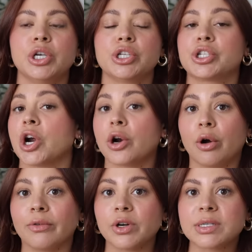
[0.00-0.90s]
start
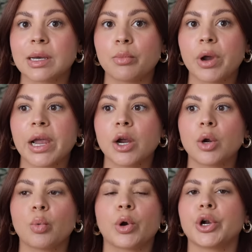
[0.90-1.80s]
over
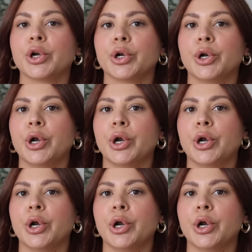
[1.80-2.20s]
somewhere where